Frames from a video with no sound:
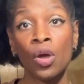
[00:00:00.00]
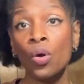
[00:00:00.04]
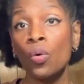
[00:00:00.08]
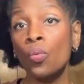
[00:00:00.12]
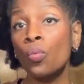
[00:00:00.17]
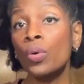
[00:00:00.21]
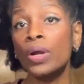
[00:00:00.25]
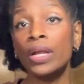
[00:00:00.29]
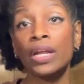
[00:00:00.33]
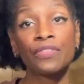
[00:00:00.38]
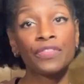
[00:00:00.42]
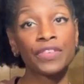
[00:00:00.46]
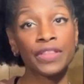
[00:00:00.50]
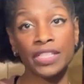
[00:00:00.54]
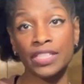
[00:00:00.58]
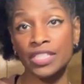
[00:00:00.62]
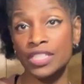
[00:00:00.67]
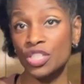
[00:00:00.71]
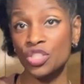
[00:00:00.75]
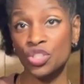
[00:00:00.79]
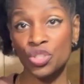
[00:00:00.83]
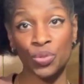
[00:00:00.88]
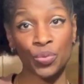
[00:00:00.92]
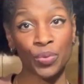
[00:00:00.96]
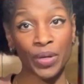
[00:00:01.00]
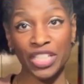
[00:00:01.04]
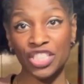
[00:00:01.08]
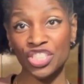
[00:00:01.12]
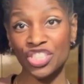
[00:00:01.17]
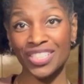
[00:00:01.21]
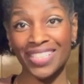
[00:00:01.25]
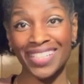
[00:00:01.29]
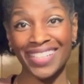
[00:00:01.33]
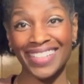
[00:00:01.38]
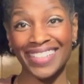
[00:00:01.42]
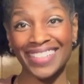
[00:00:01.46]
whatever the
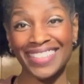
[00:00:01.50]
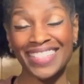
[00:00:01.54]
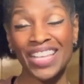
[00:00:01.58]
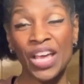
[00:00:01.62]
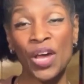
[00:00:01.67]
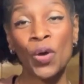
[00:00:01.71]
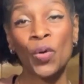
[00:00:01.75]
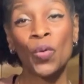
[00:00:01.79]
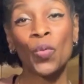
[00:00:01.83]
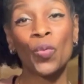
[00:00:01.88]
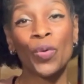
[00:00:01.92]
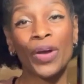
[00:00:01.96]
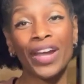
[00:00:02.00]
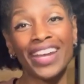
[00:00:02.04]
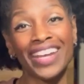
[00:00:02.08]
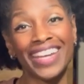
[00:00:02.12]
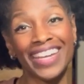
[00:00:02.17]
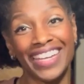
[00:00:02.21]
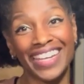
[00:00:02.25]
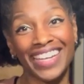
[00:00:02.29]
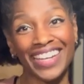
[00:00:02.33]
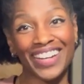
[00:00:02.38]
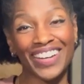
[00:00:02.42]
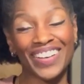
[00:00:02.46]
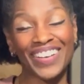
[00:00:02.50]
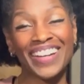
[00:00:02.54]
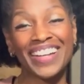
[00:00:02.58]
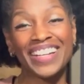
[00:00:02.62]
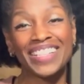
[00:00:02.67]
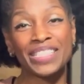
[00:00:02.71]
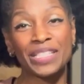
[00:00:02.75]
situation is, we're here